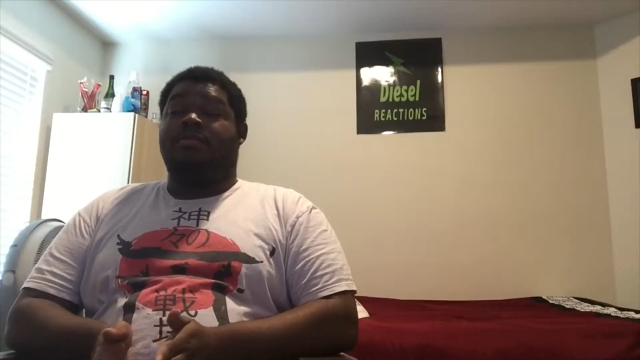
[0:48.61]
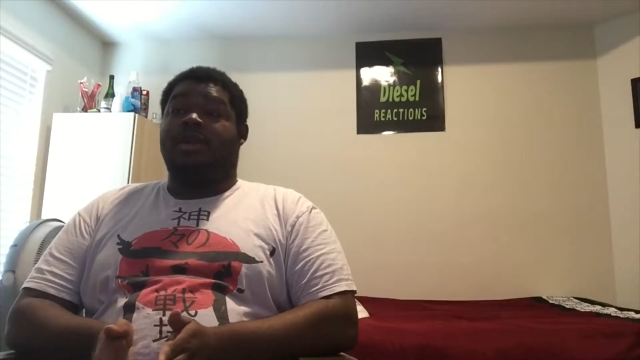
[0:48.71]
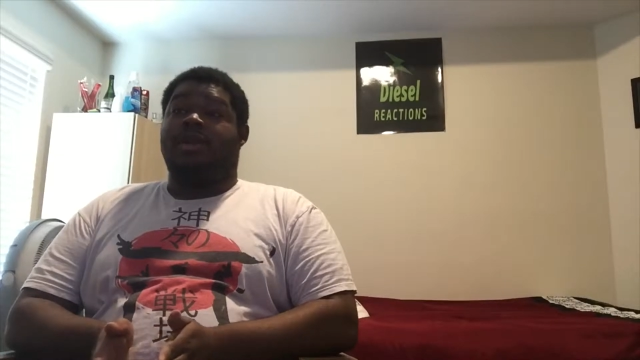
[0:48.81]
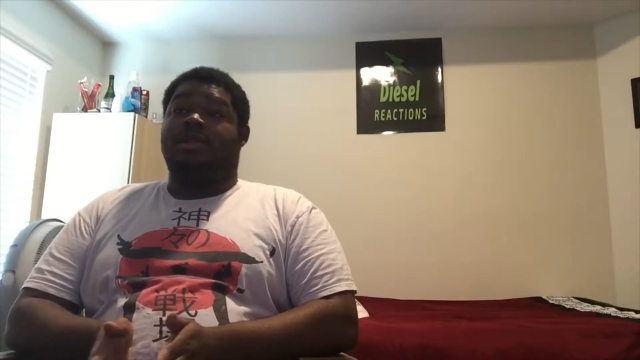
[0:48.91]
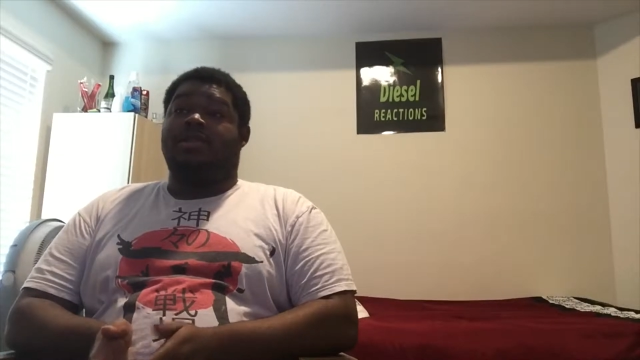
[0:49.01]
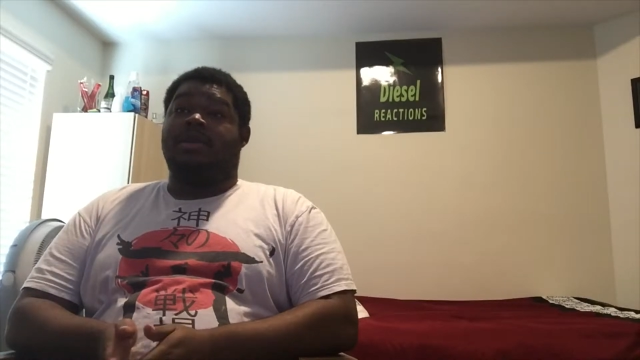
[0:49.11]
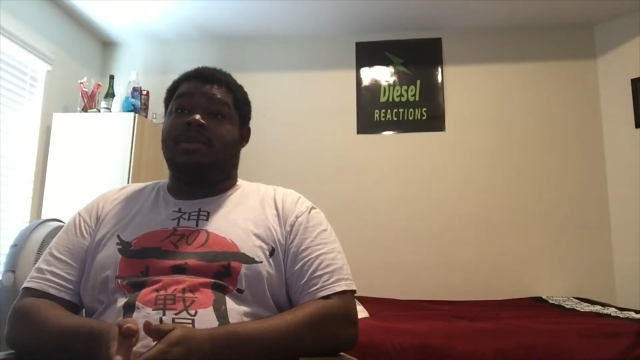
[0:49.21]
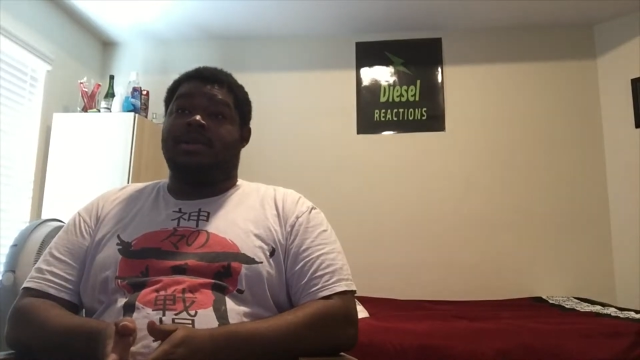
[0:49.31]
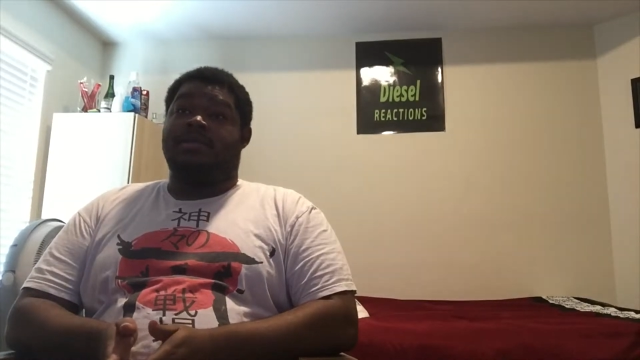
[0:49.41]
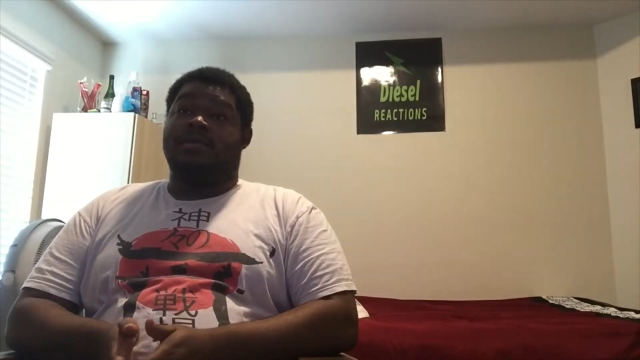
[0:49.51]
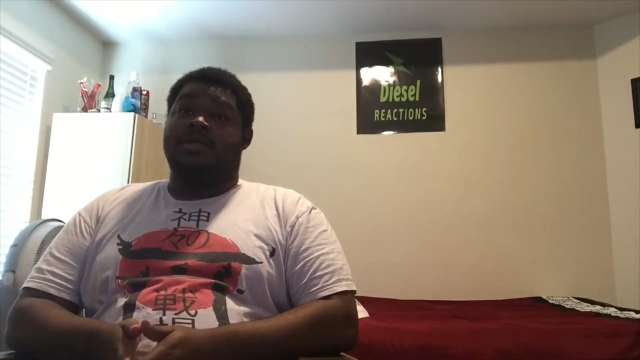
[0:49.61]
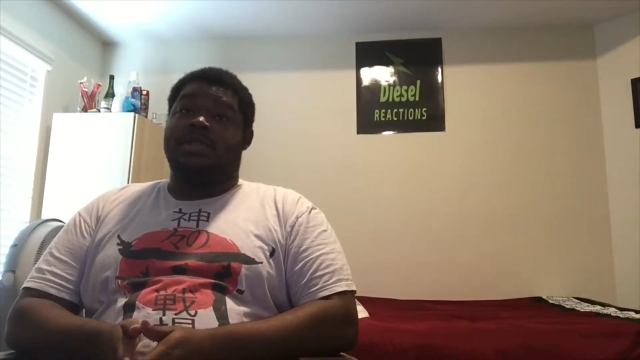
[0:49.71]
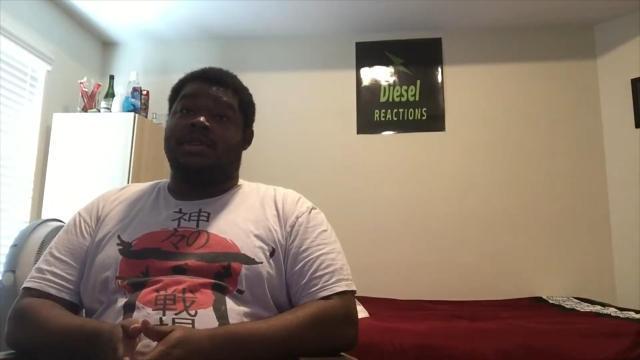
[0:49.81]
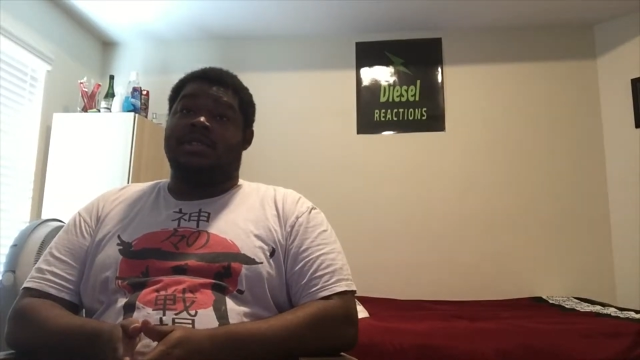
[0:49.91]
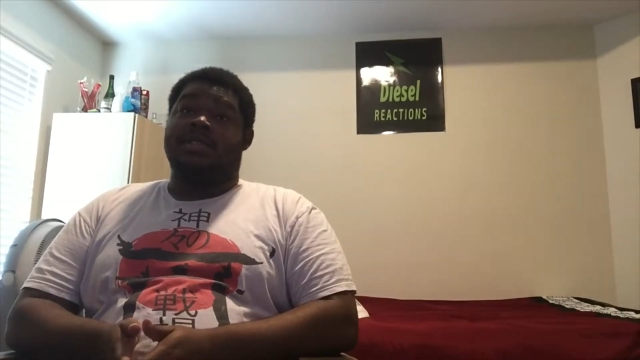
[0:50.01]
many Japanese
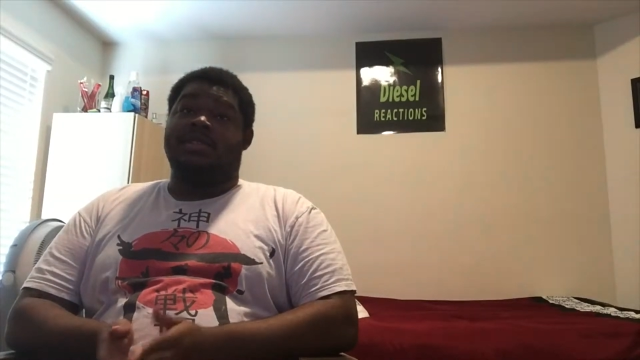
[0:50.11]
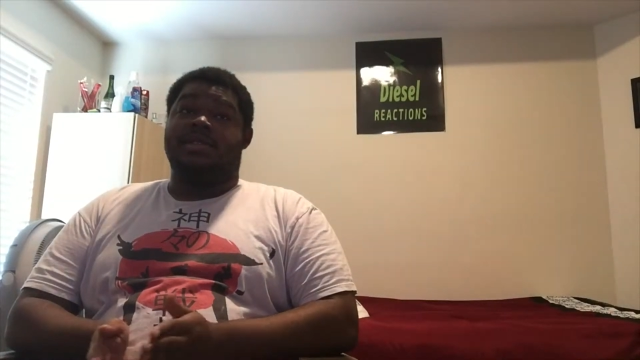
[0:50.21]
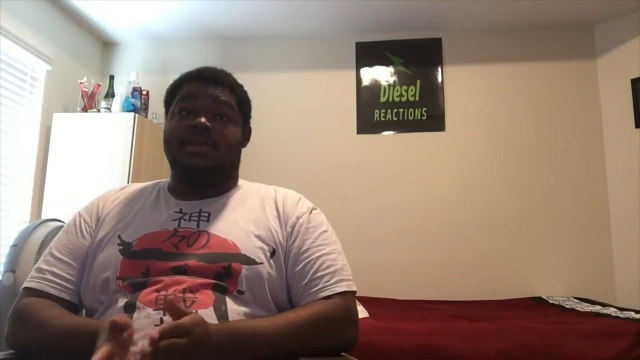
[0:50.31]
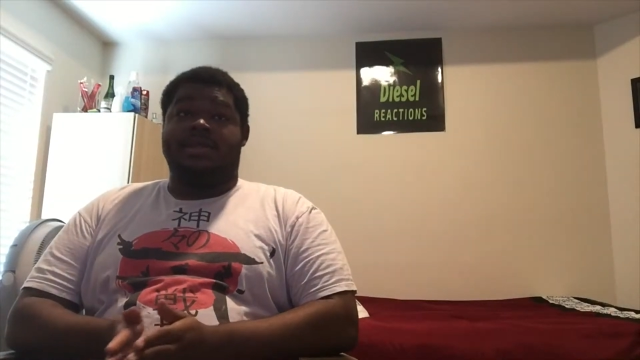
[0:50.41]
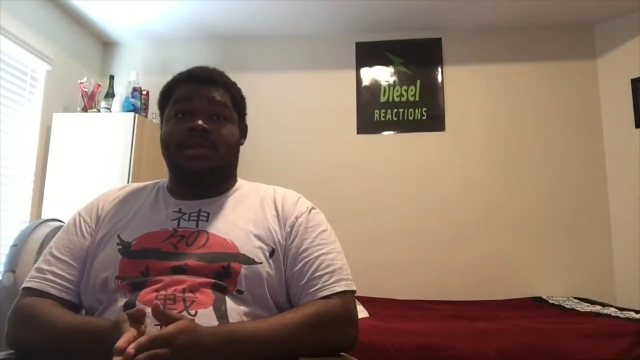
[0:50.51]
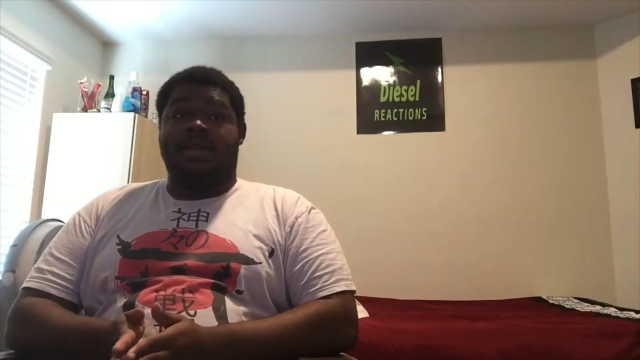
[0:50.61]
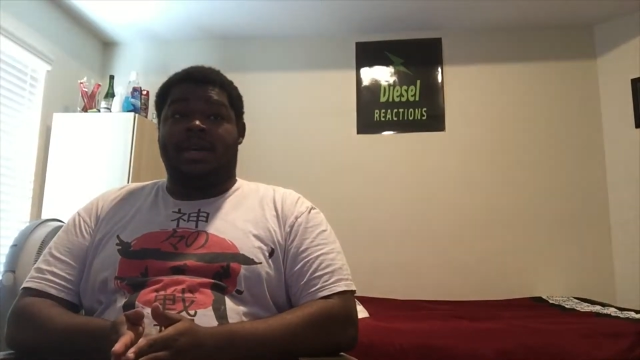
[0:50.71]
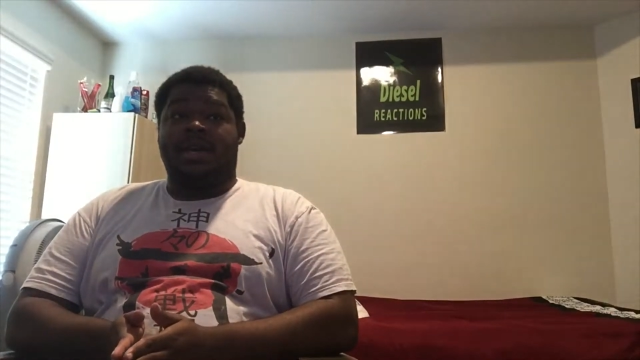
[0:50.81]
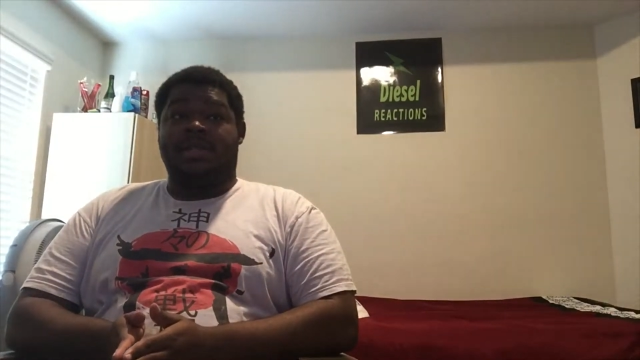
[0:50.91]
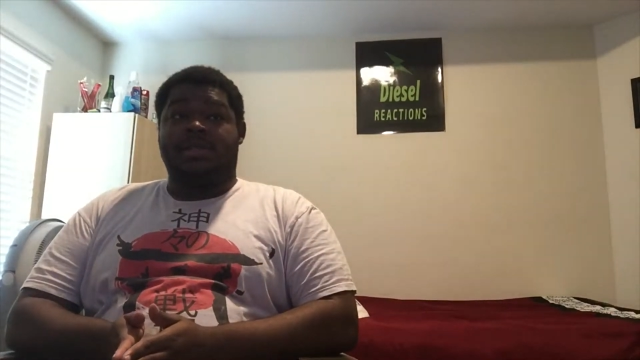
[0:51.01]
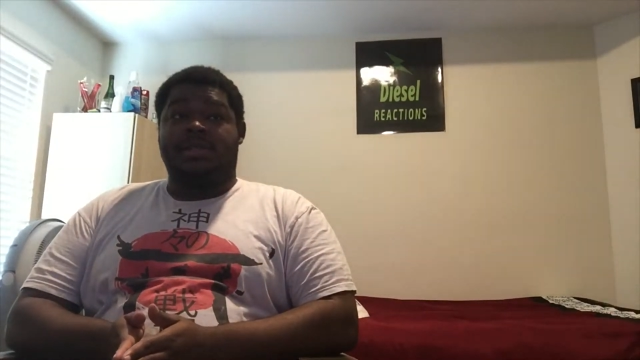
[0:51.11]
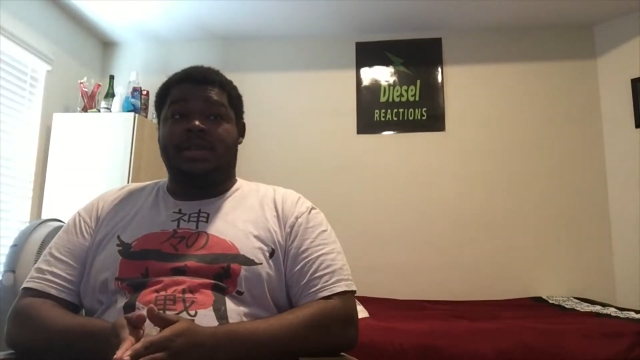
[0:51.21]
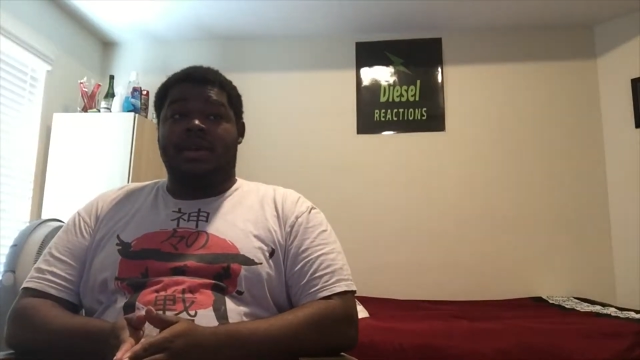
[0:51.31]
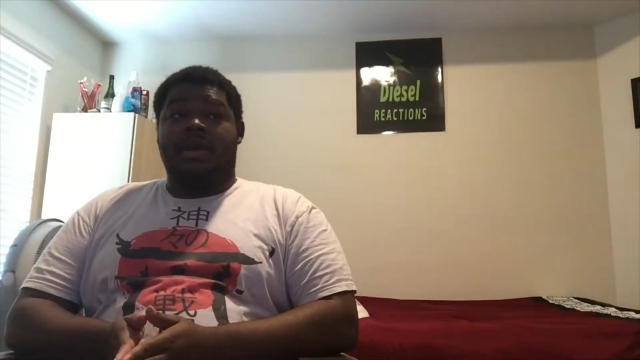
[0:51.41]
cuisines, snacks,